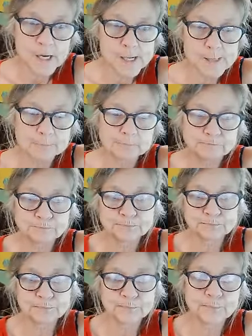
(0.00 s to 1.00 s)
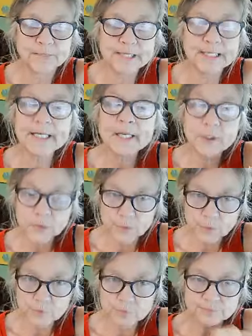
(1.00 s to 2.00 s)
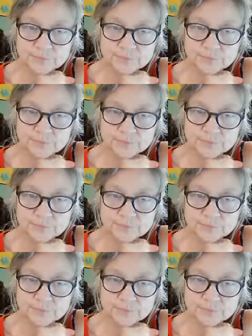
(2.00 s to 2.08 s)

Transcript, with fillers: um, anywho,